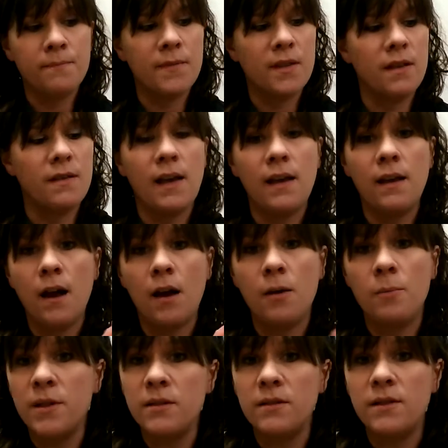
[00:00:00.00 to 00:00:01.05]
they are
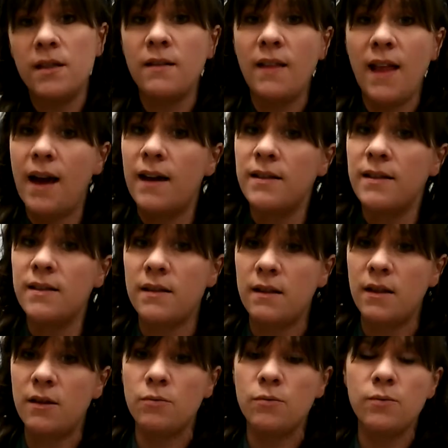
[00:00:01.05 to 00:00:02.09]
built to last, and
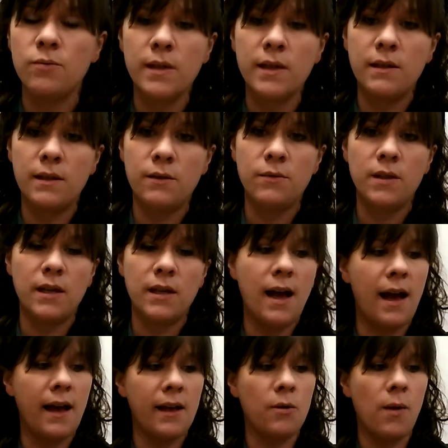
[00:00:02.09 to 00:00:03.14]
they're really, really
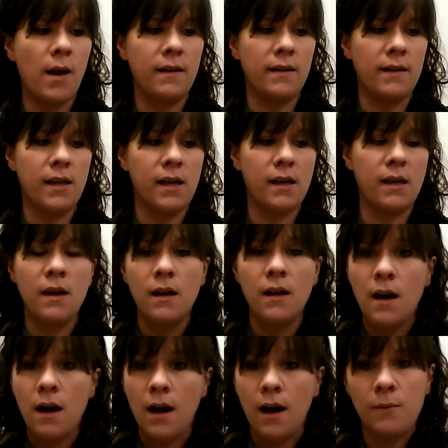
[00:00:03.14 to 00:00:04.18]
high quality.
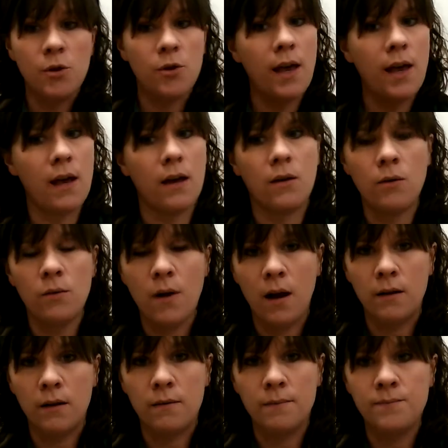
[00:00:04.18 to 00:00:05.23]
You can't go
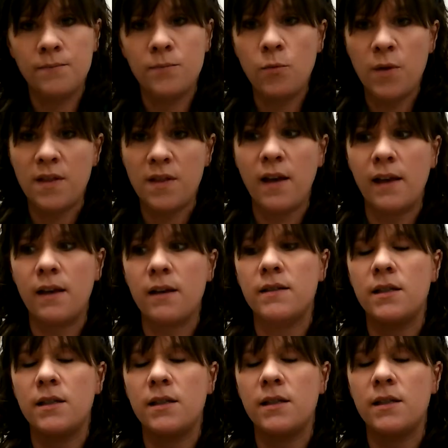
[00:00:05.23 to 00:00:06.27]
wrong with Leicas.
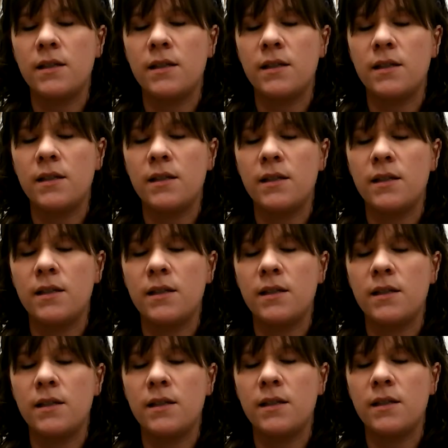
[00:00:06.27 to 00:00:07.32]
They're a great
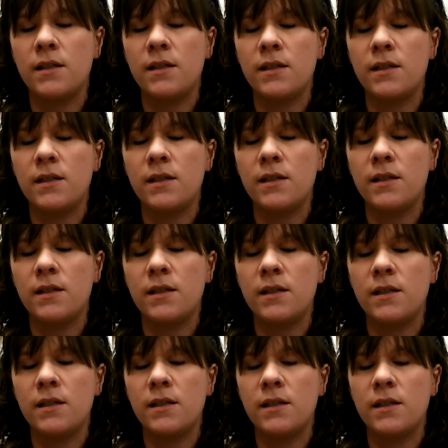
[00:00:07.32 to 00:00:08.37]
birding binocular. They've
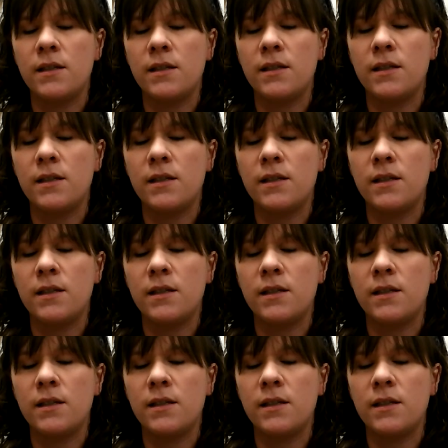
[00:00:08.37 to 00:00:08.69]
been around